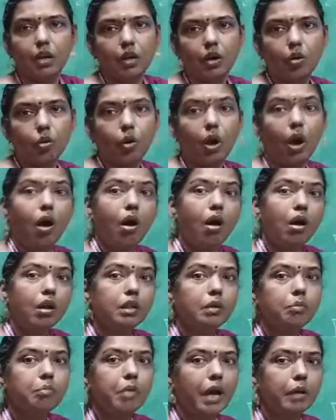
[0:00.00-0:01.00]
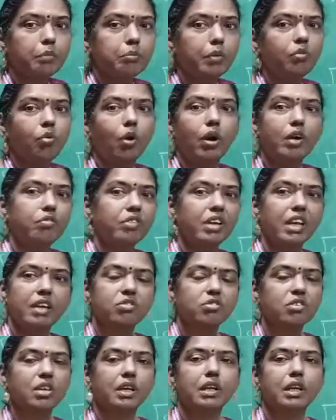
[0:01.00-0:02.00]
Okay, all the backbone what we have
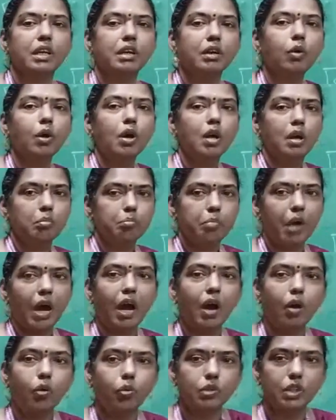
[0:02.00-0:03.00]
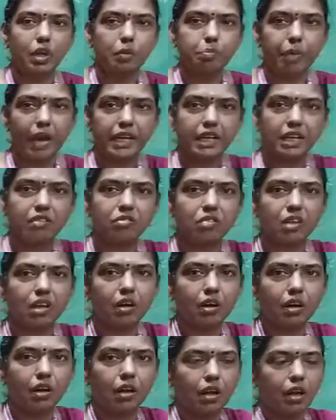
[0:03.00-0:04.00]
studied, how the packets
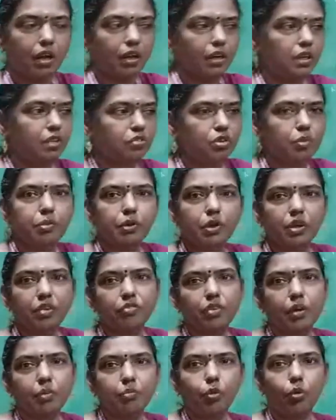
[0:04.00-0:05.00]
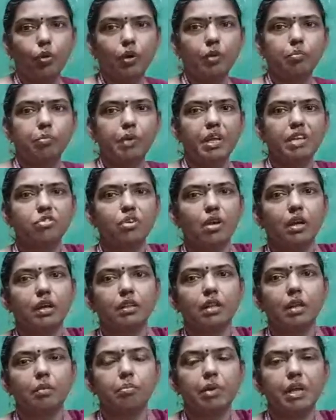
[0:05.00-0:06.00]
are distributed from one place to
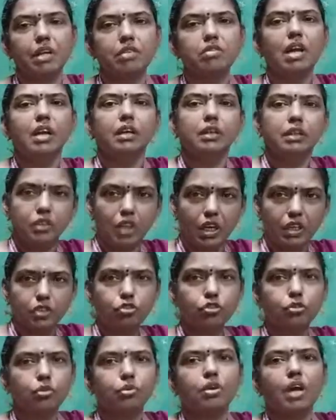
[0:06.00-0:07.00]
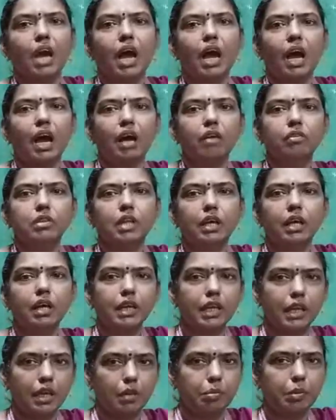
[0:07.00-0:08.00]
another place. That should have the
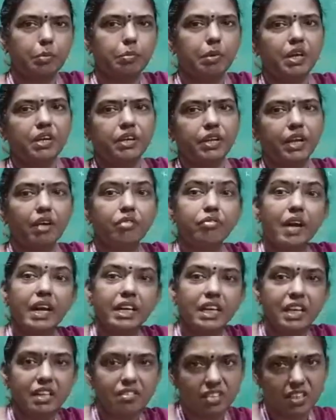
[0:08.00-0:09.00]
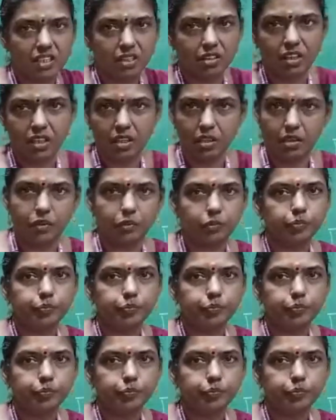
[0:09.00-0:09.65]
capability of addressing technique.